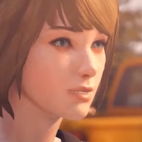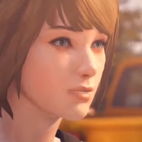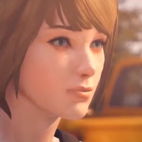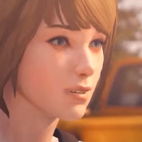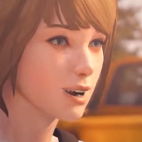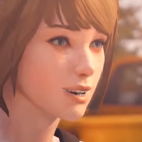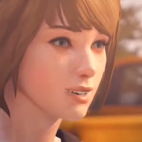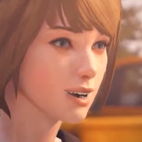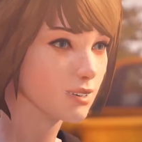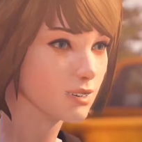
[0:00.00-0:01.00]
So you
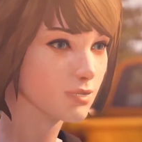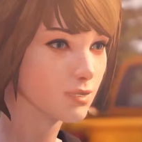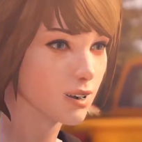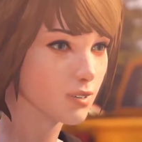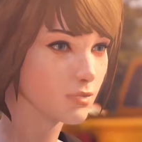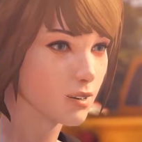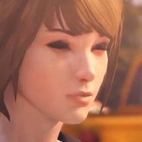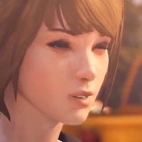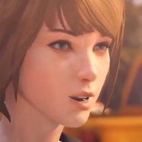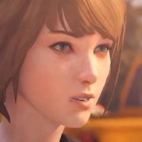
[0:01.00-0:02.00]
must use a computer to
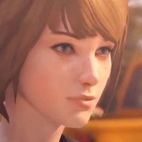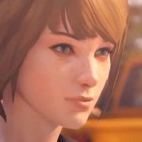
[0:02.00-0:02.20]
draw.